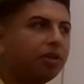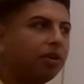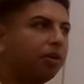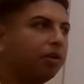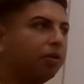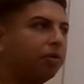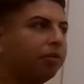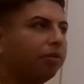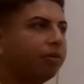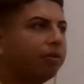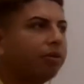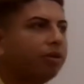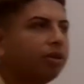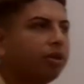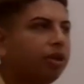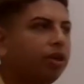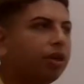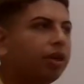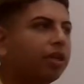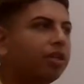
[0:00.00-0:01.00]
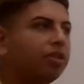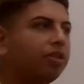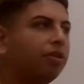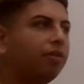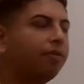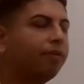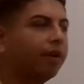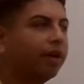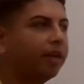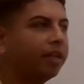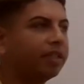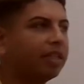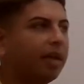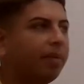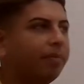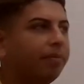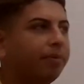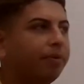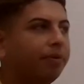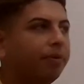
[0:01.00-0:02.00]
So you can do, for
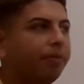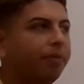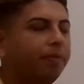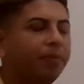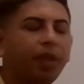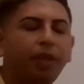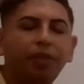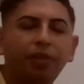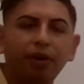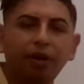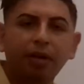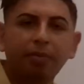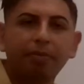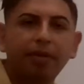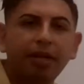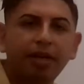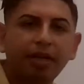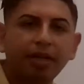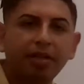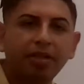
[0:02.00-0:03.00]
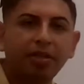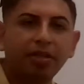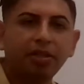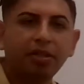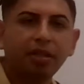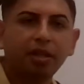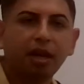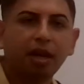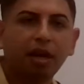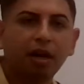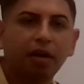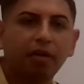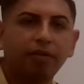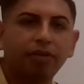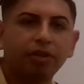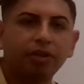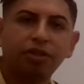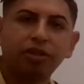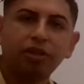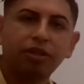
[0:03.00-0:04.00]
example, 30 minutes
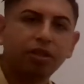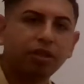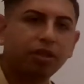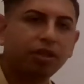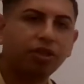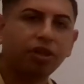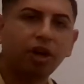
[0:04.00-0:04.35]
of just